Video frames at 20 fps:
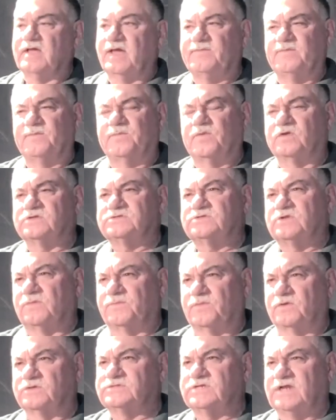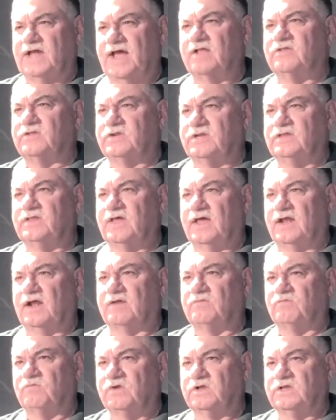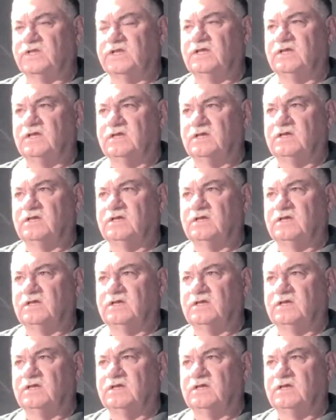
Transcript: of person or personality that I really